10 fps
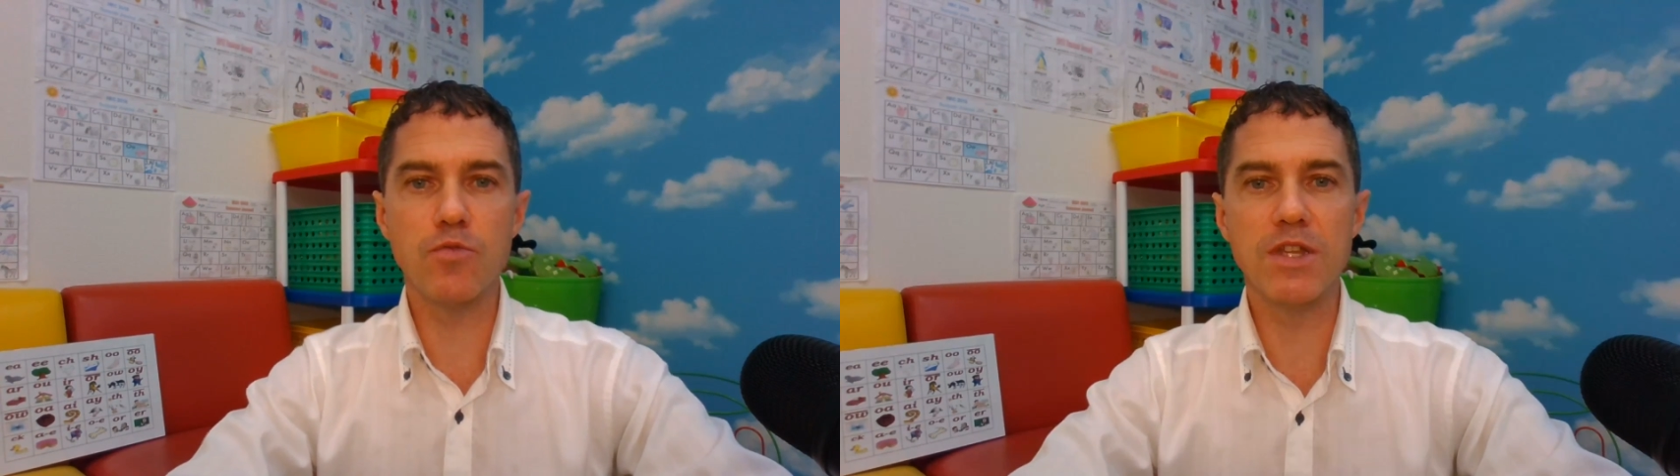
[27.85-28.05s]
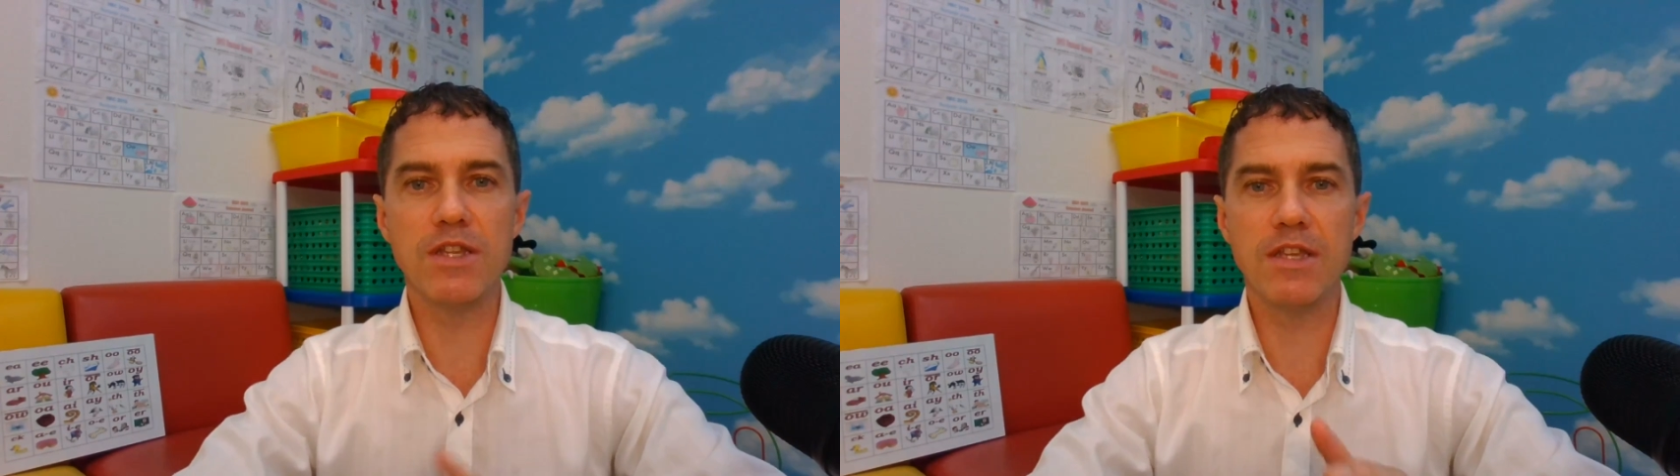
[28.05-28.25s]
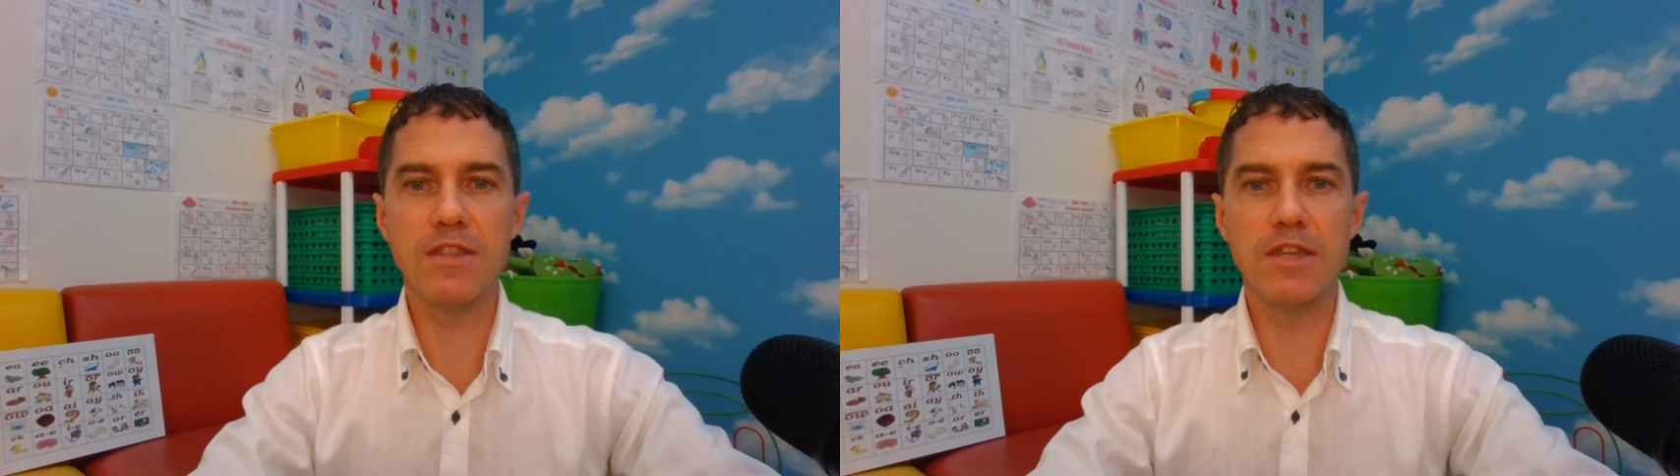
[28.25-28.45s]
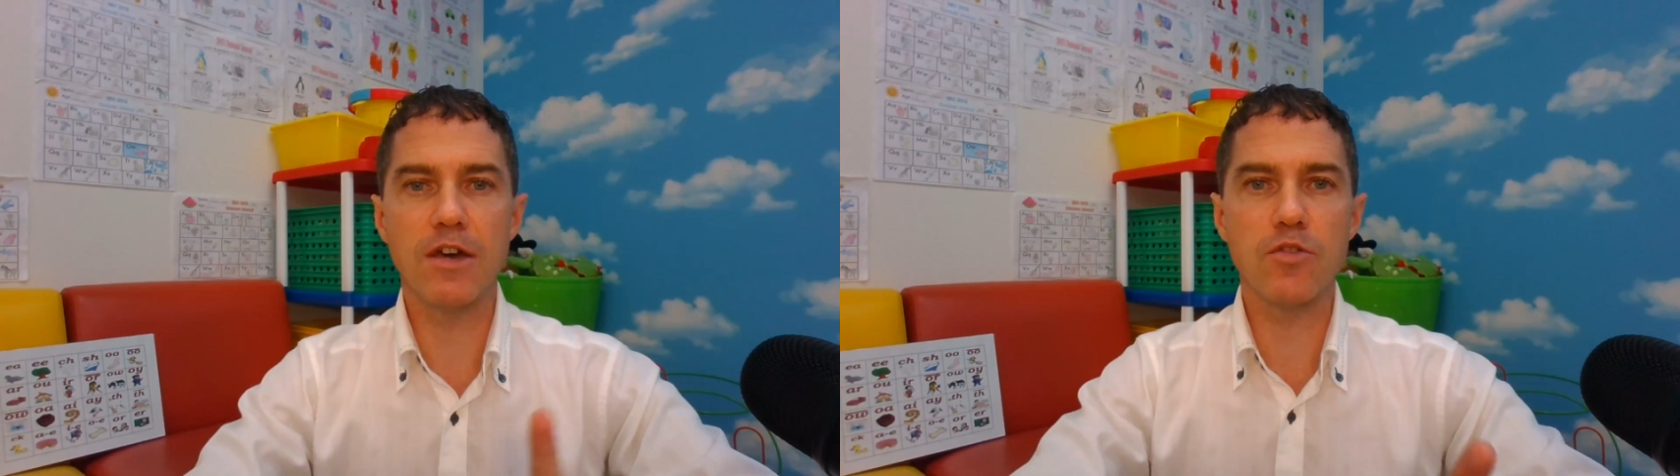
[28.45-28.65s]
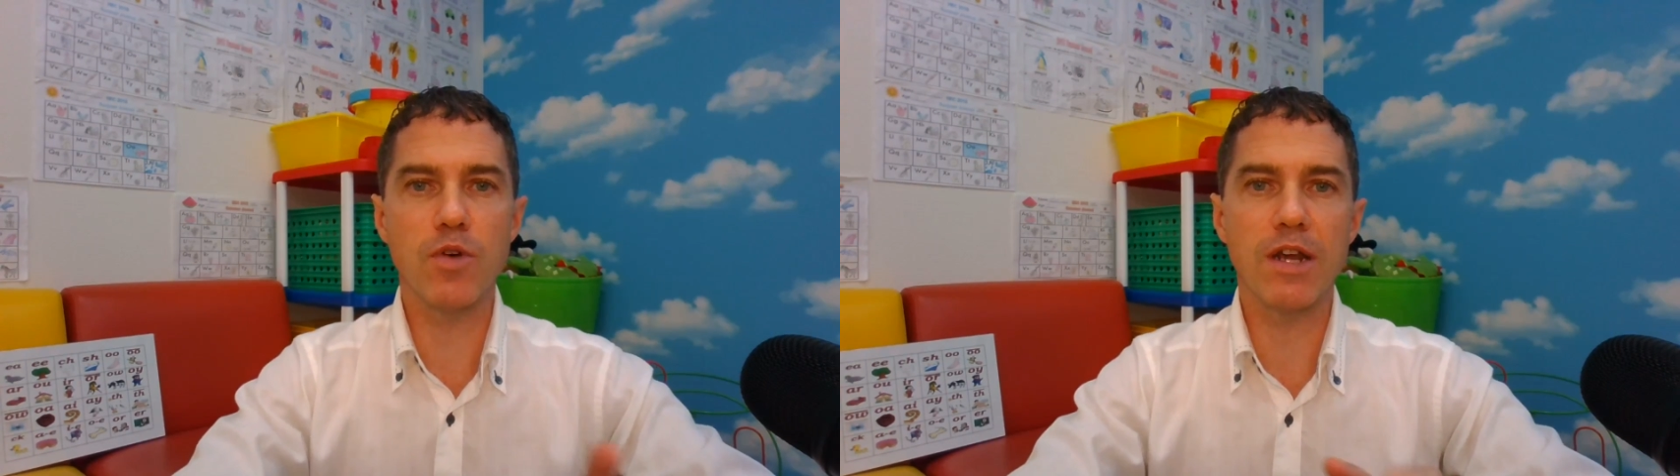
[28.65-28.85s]
We did the
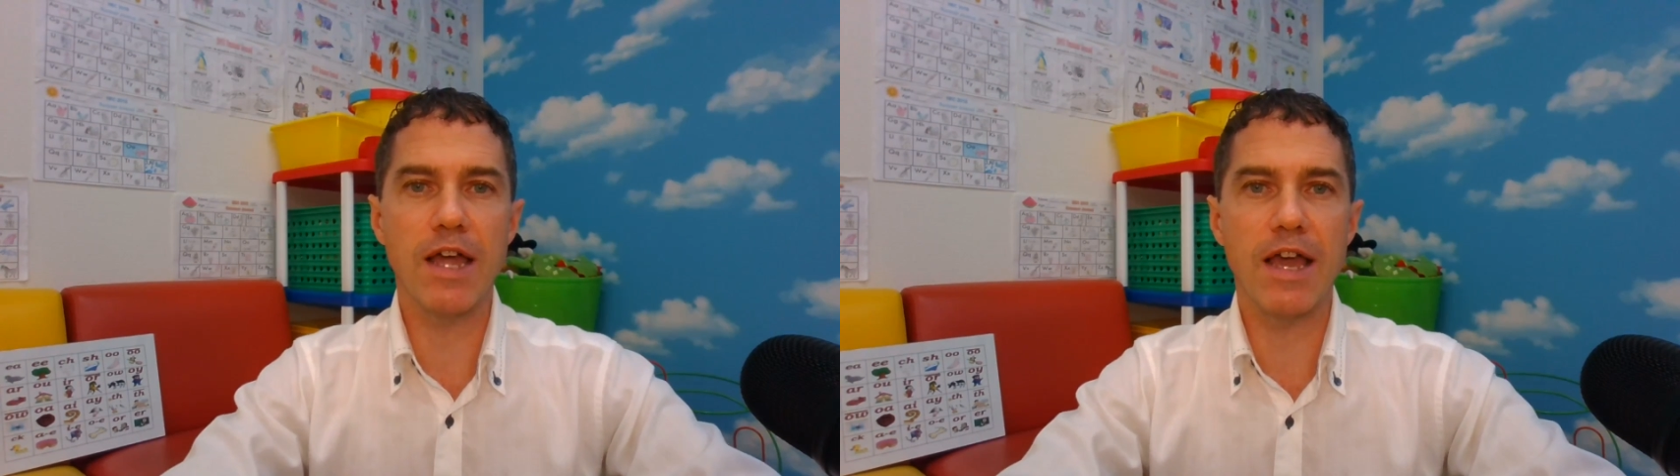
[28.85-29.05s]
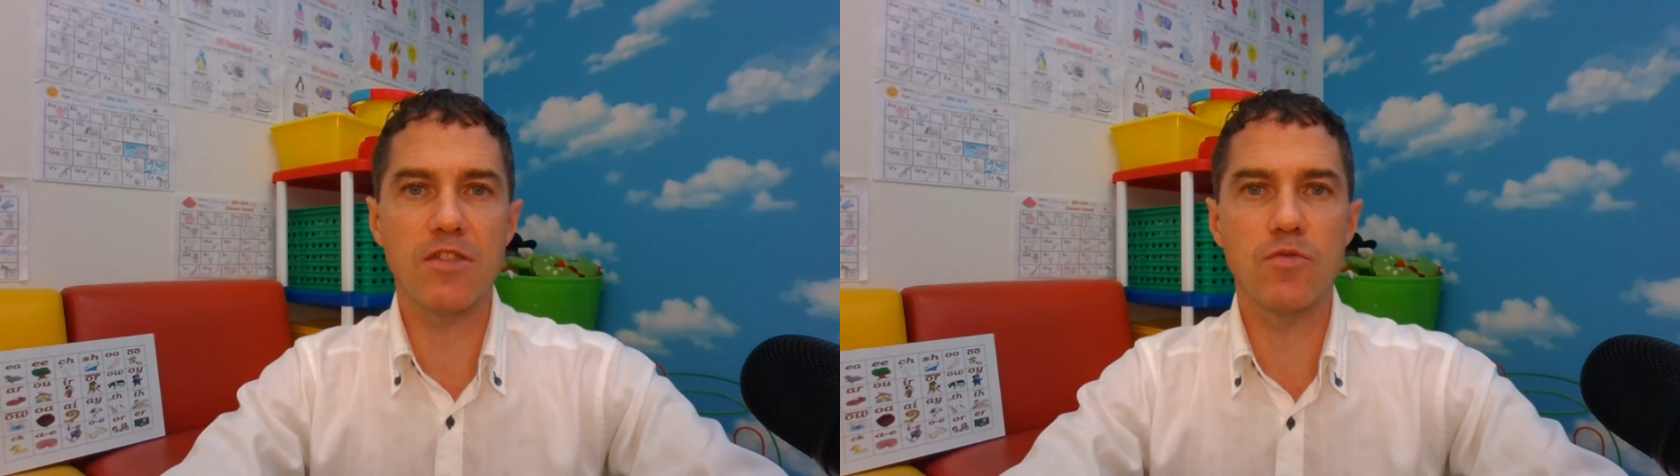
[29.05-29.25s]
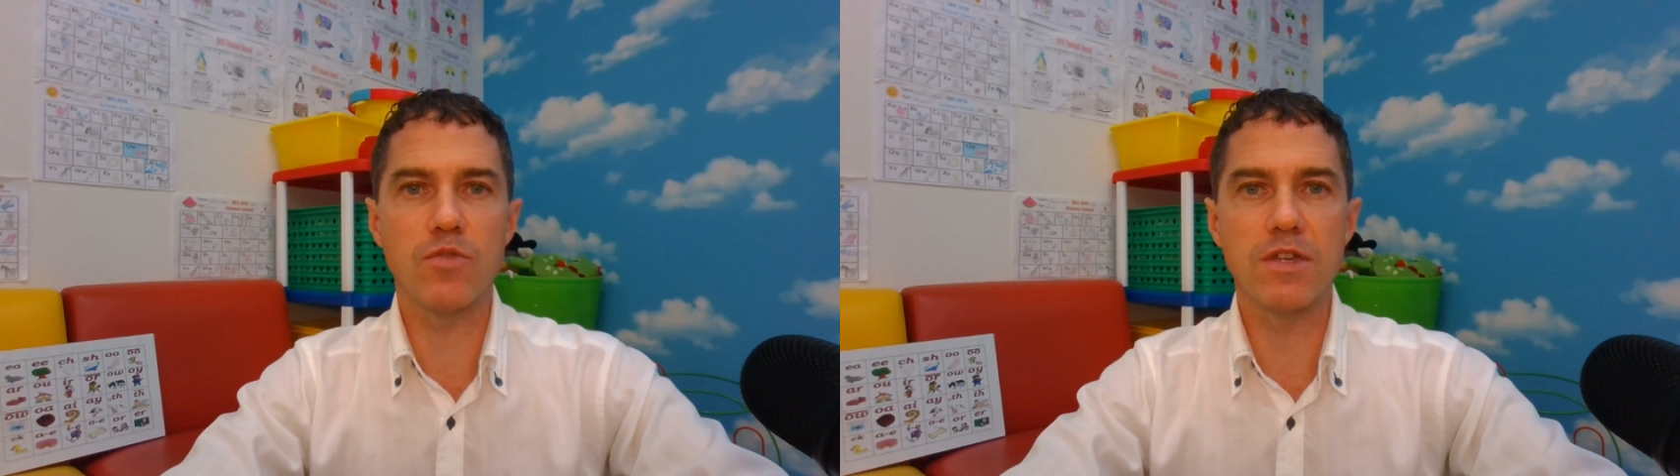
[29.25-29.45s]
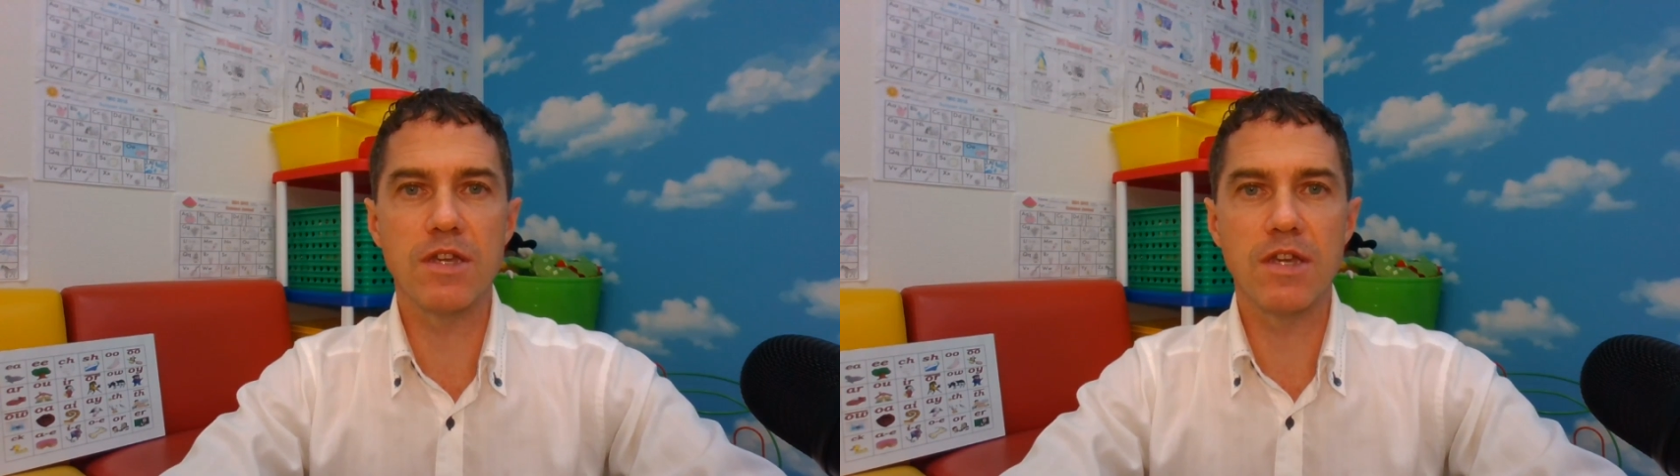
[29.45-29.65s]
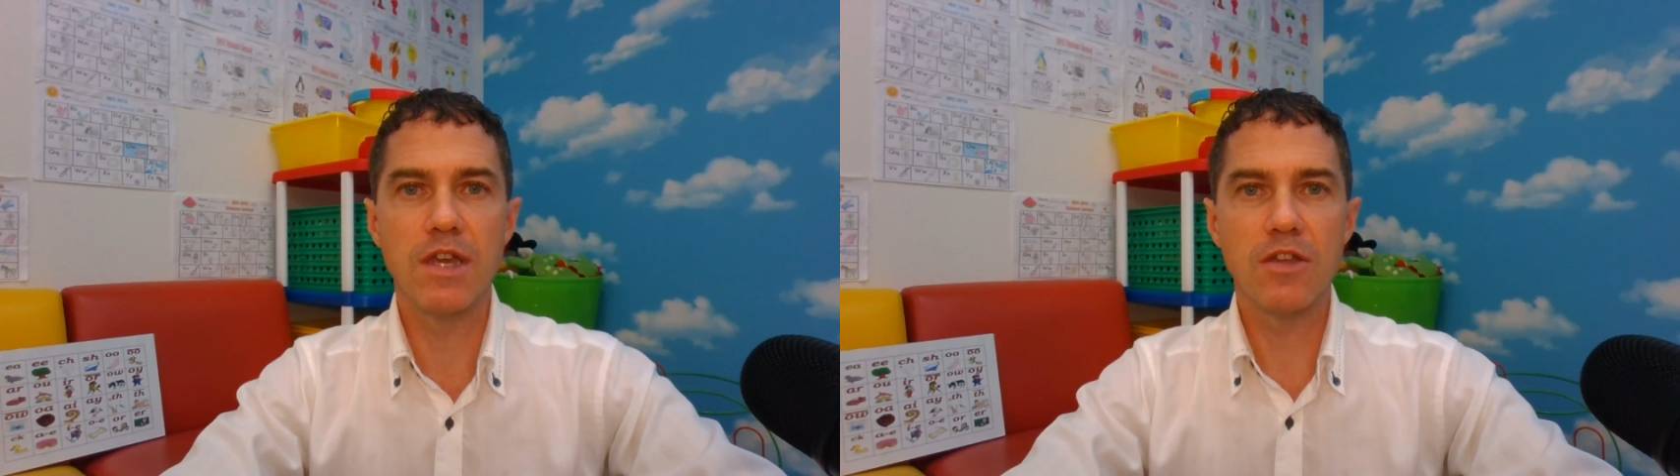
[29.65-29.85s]
other one last
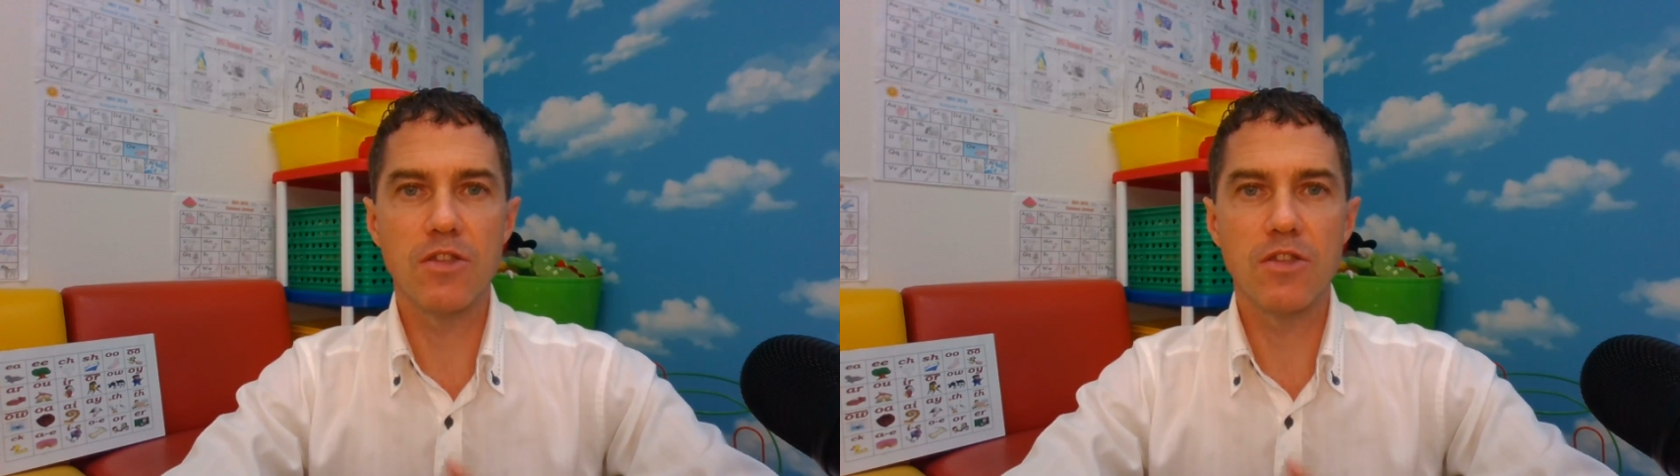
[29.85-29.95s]
week,